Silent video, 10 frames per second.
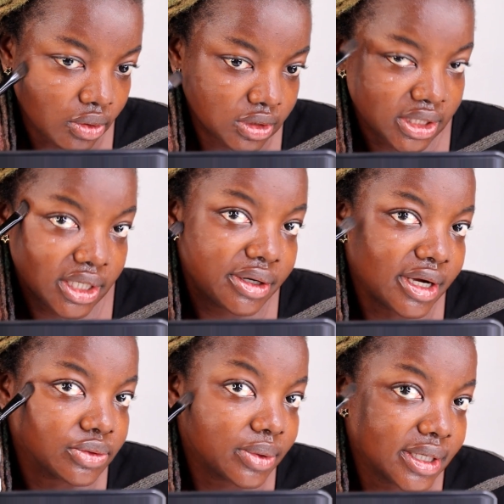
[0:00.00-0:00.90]
The
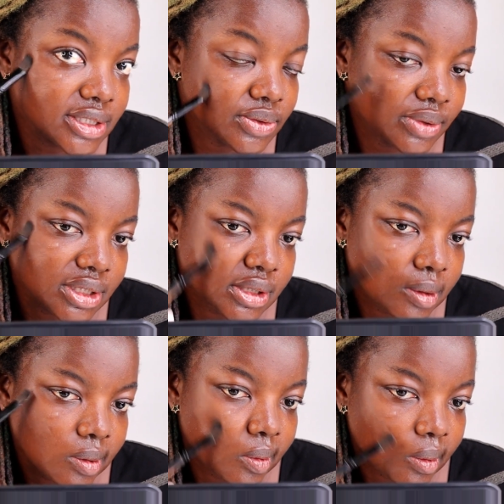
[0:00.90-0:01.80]
area where I sweat
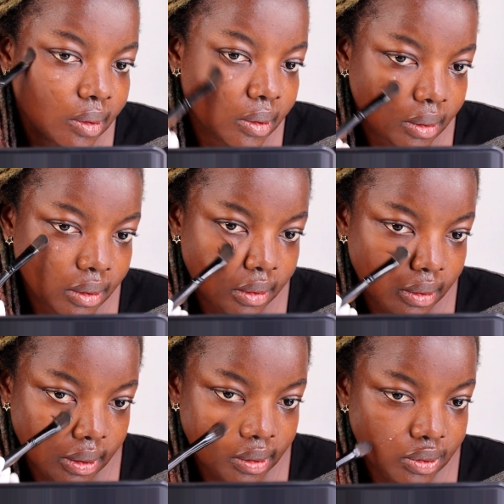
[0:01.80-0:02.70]

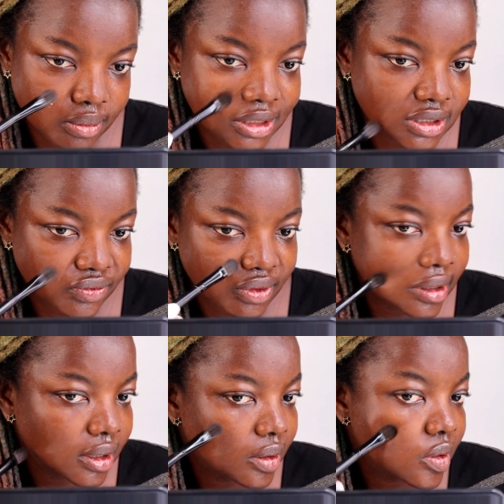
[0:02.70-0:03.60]
to mattify.